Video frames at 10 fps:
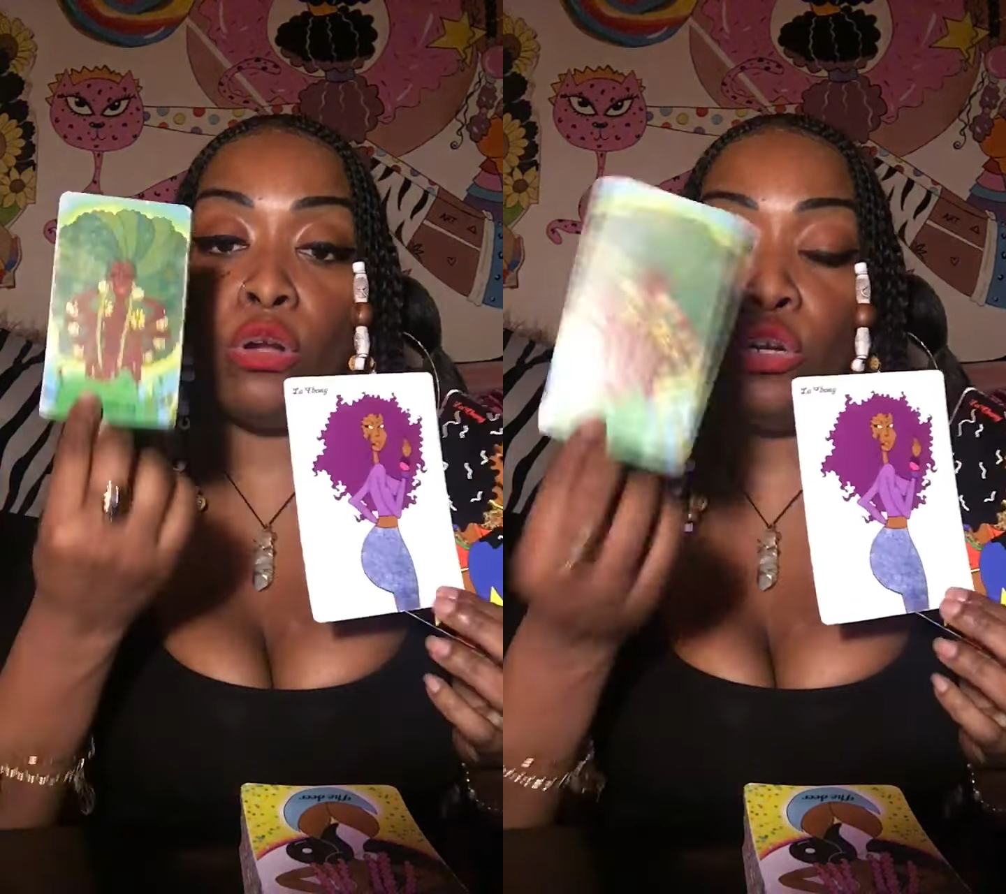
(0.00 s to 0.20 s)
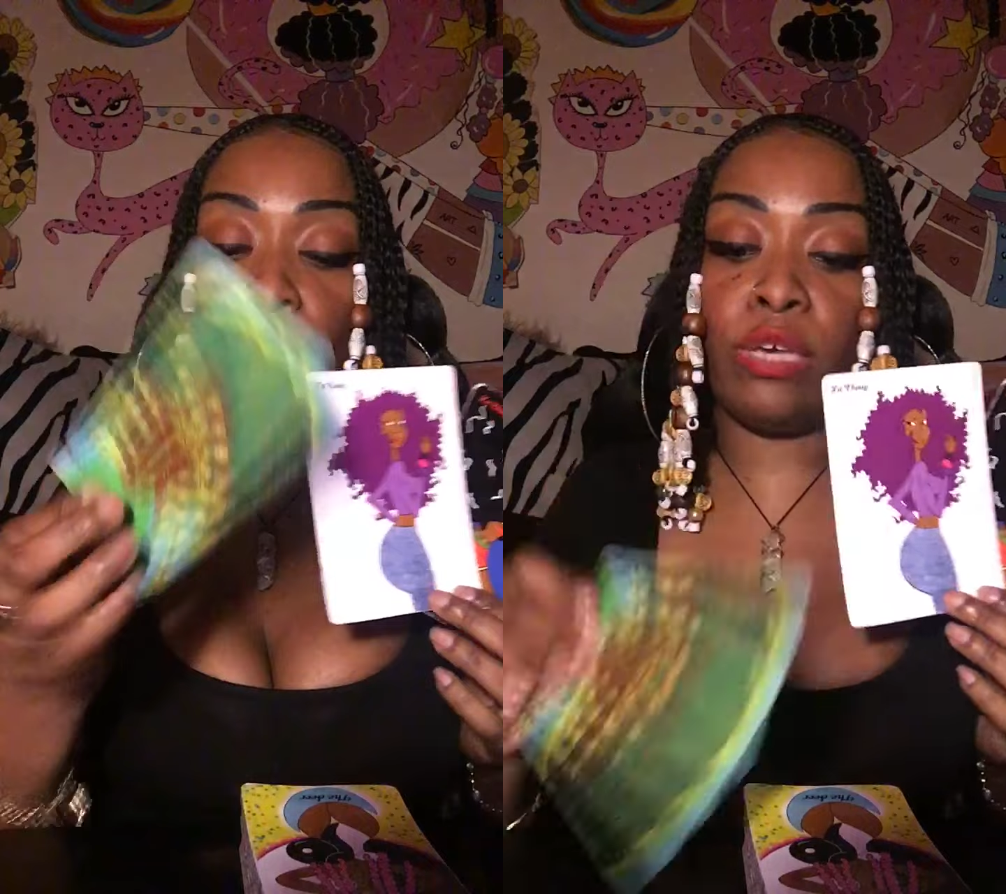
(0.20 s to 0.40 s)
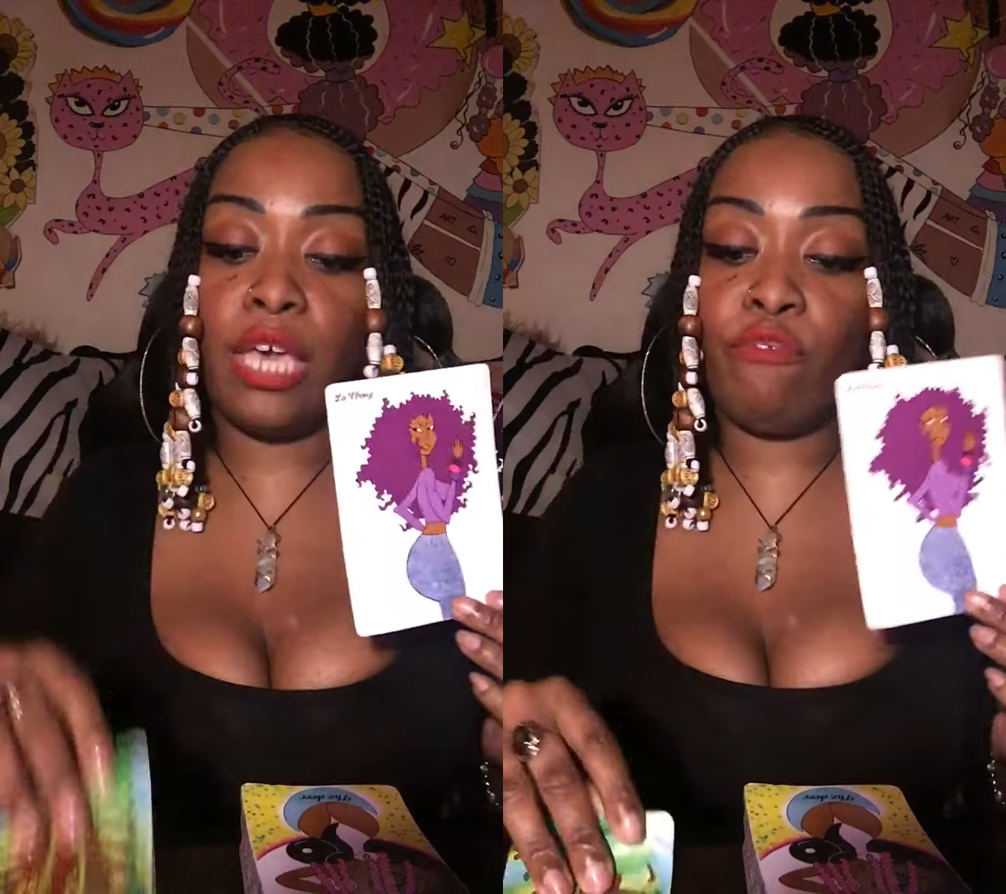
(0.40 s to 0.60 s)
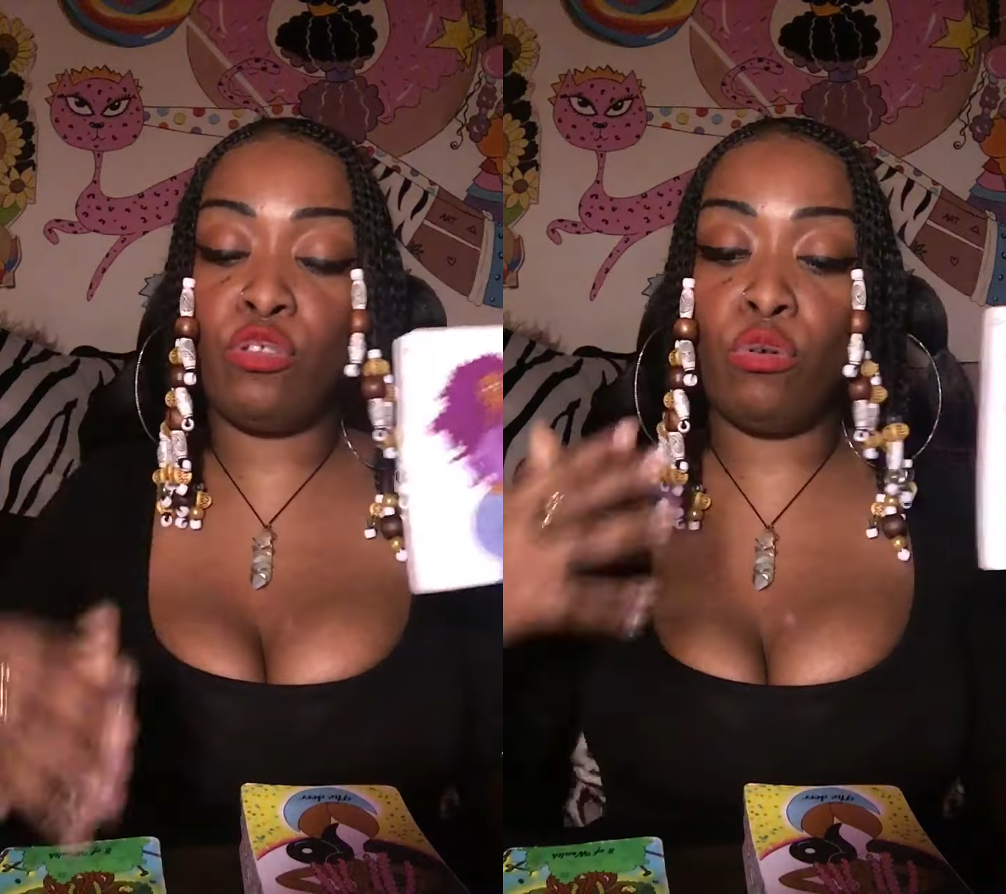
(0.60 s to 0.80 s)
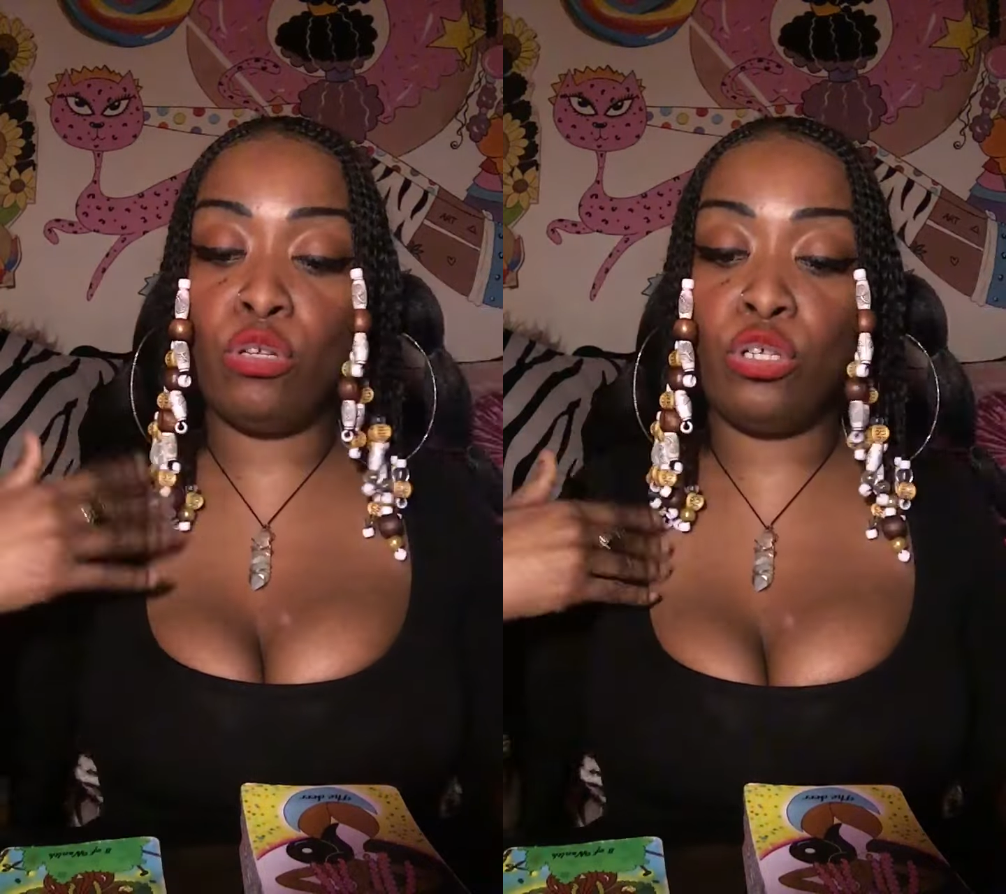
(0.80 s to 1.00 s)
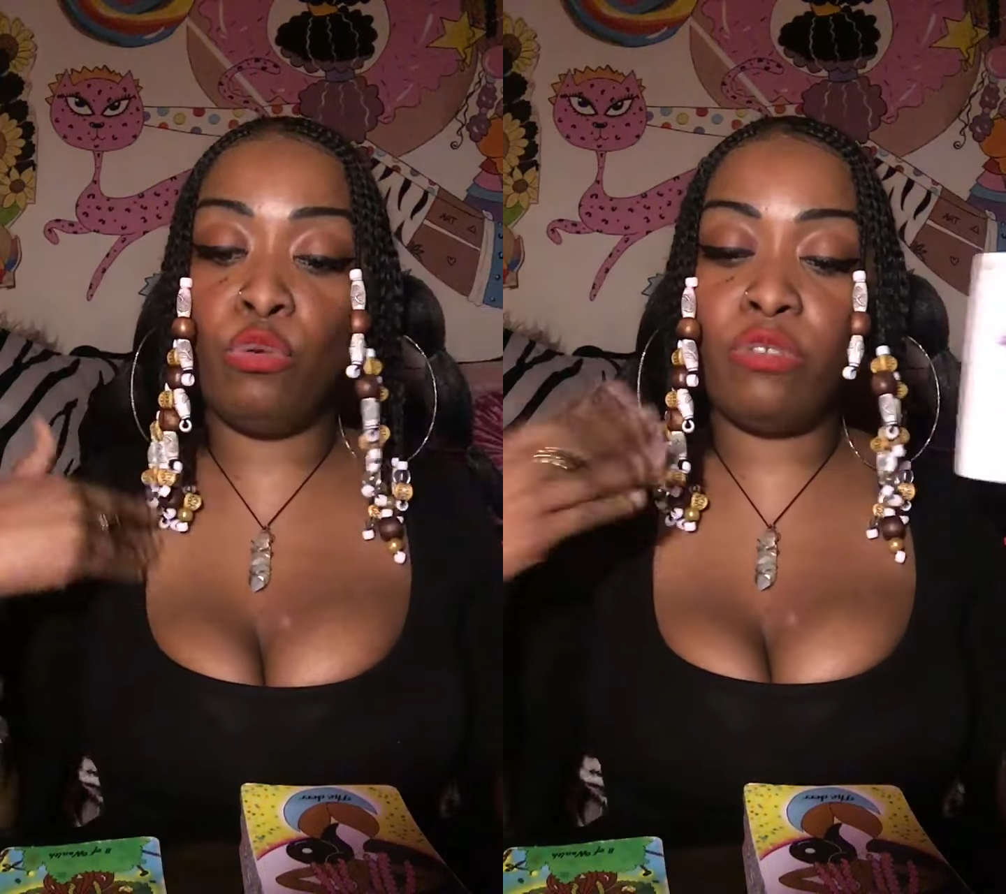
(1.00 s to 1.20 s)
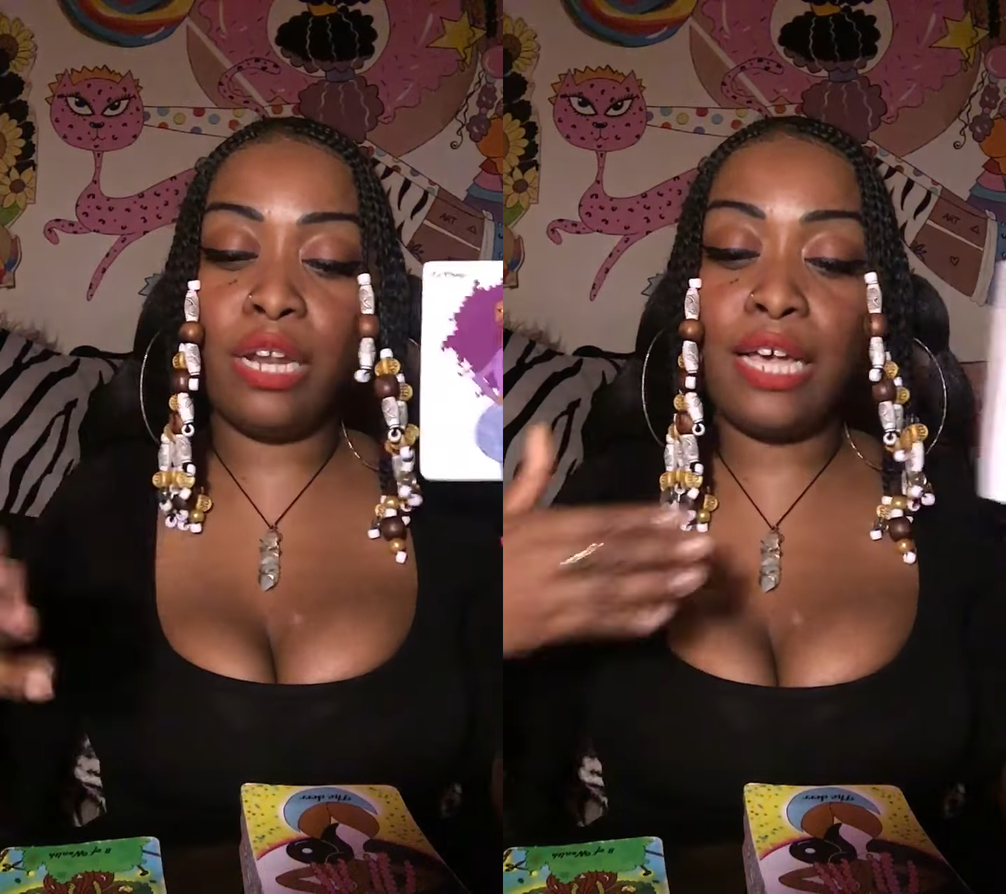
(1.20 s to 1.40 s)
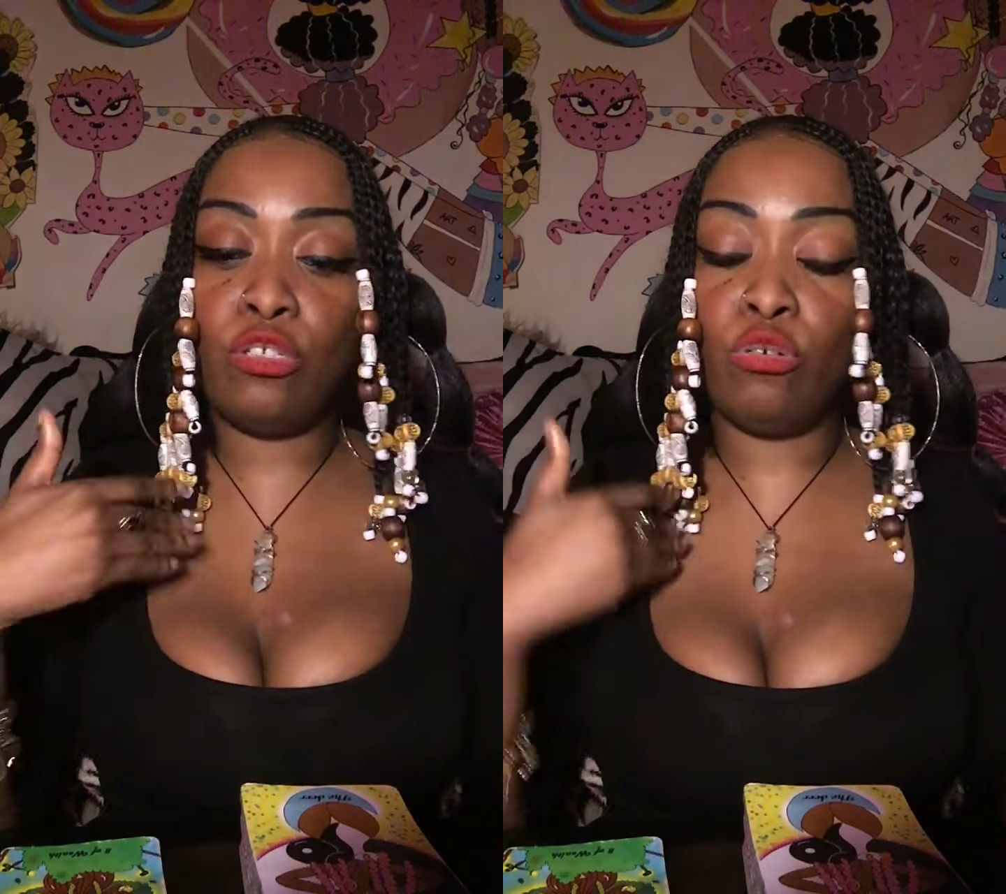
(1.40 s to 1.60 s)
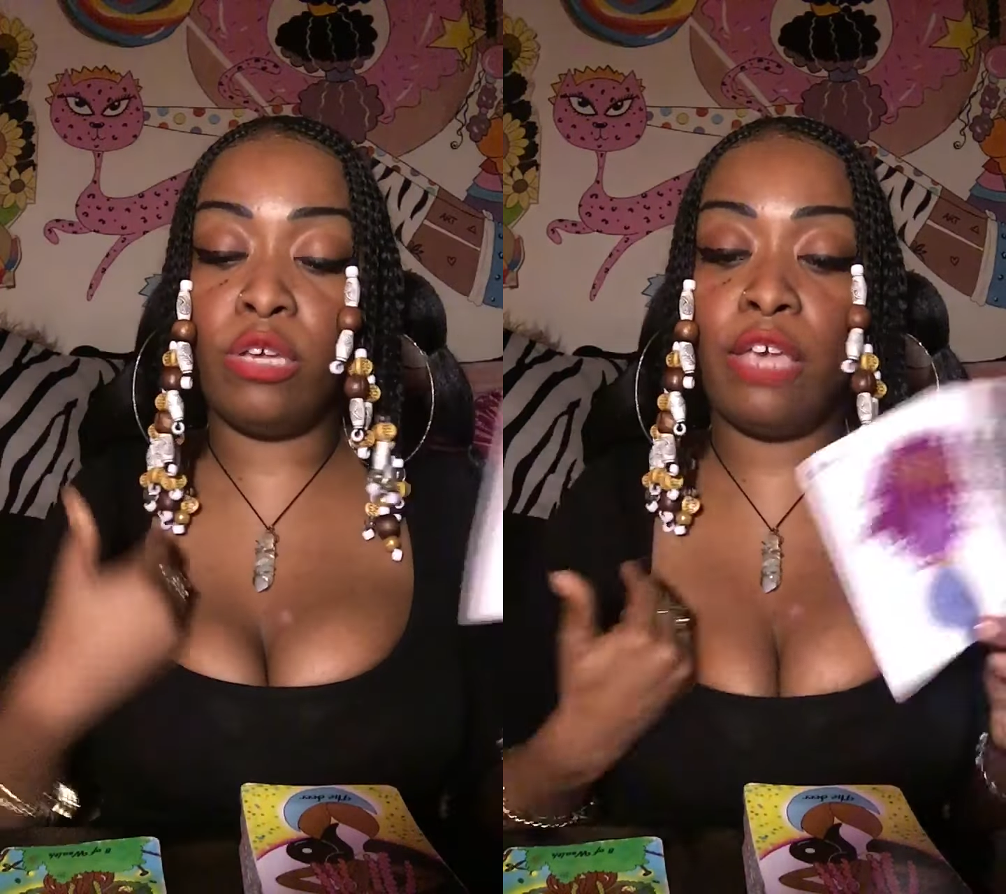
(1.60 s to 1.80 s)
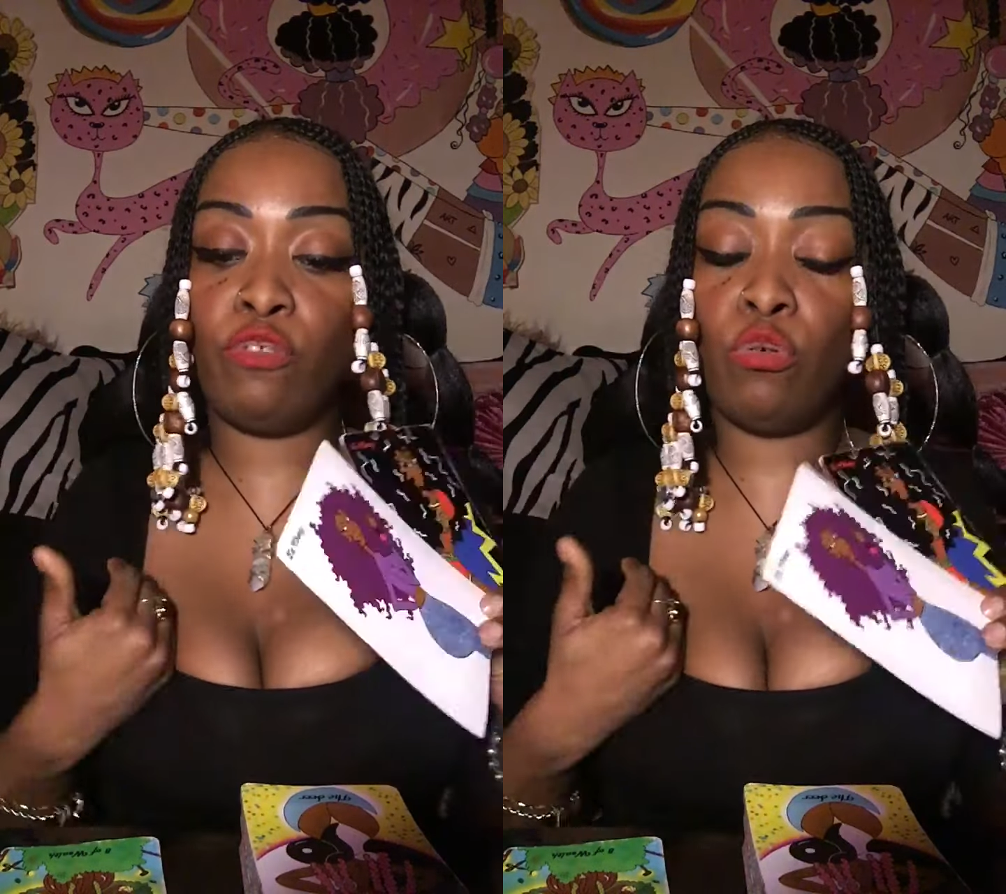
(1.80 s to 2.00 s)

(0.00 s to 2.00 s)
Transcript: on your gifts or utilize your gifts